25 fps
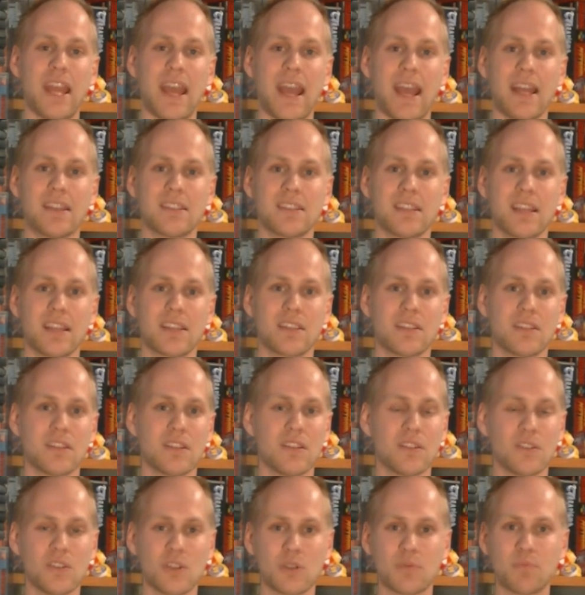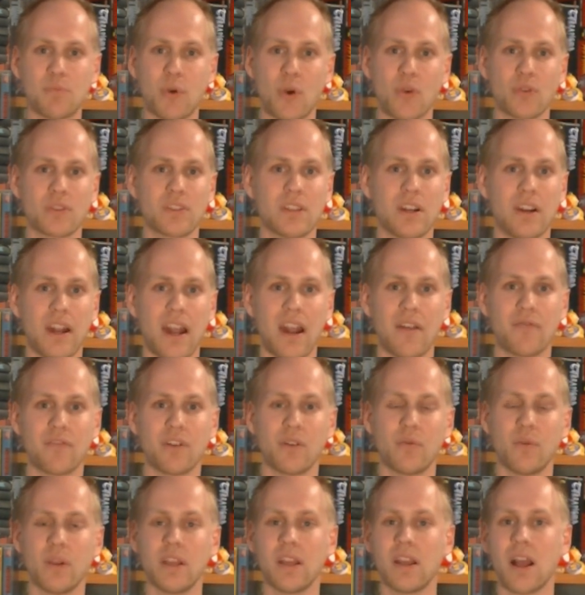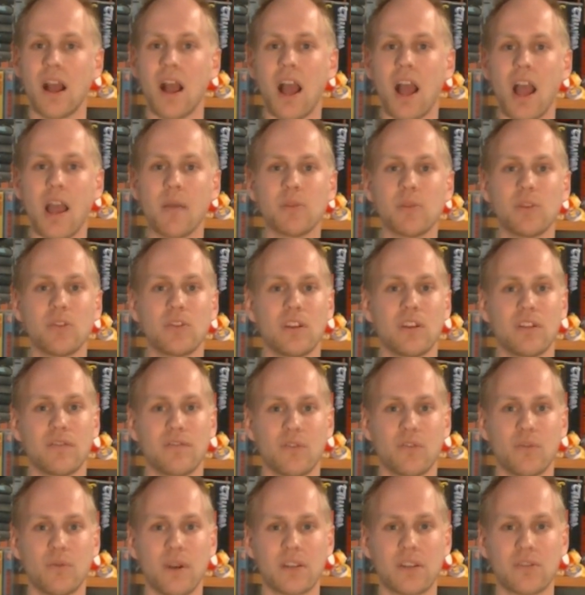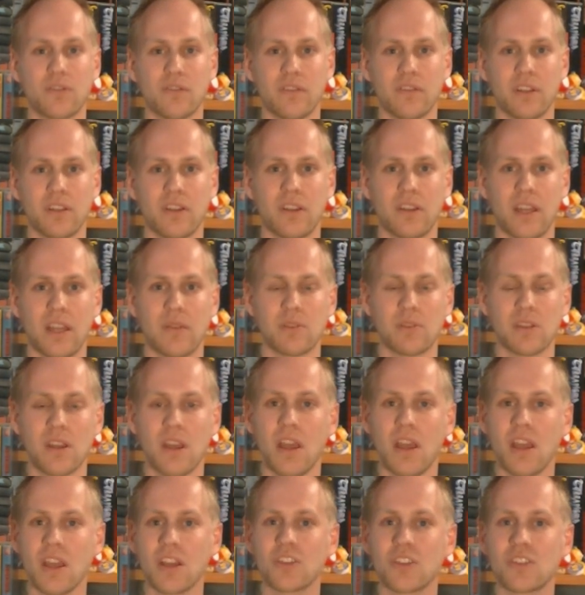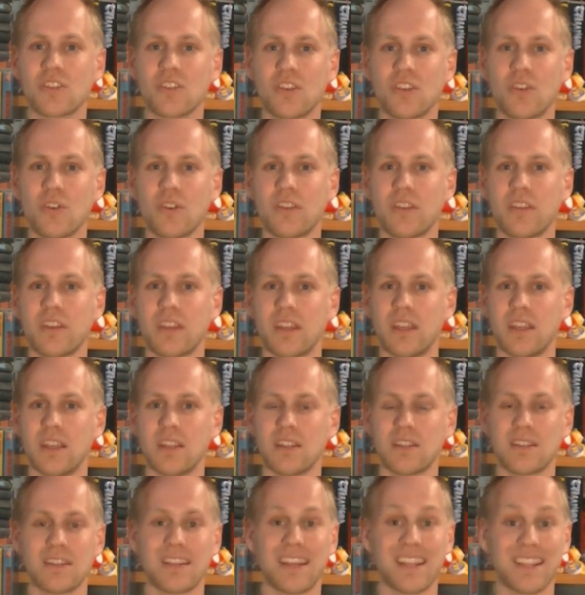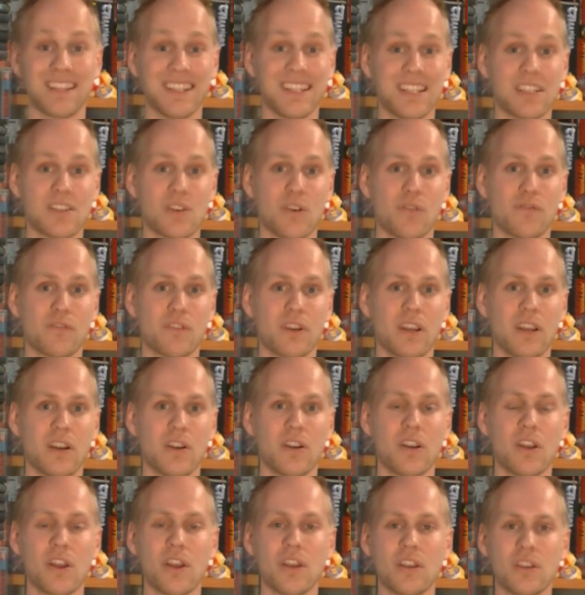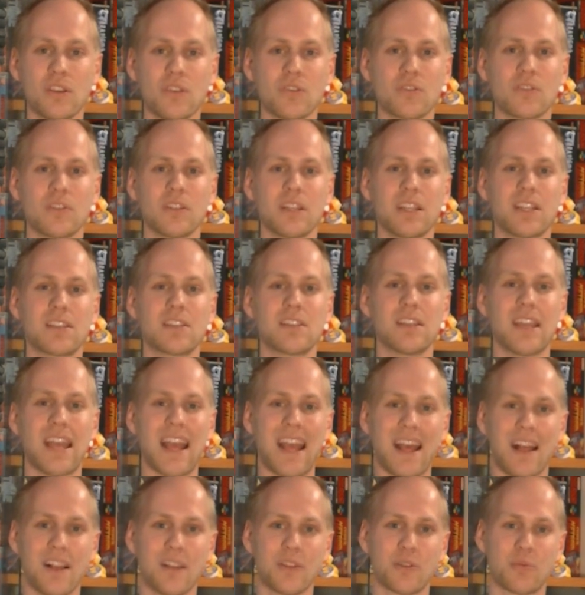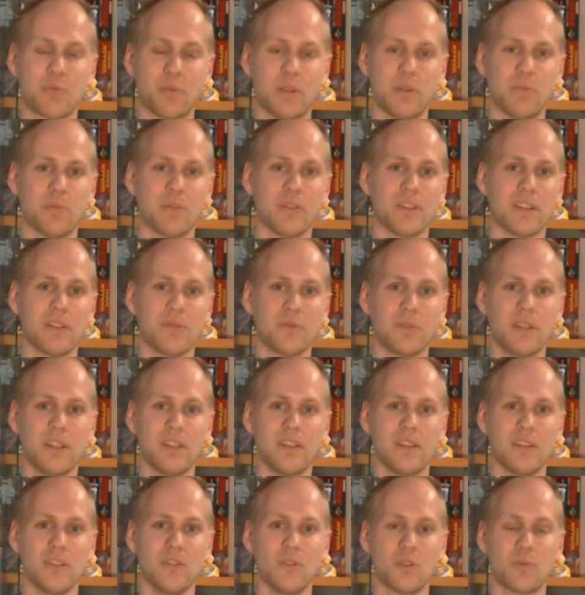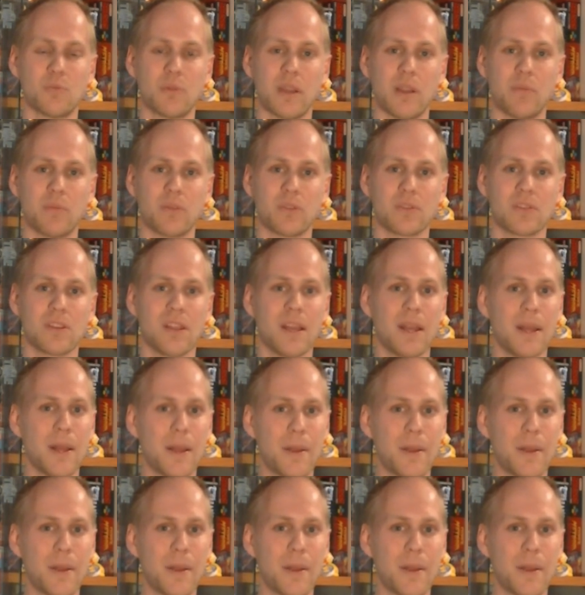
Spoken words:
ad section, just post there every week, I'm looking for retro video games. Because the good thing is, at least over here, usually it's the elder people that read the newspapers.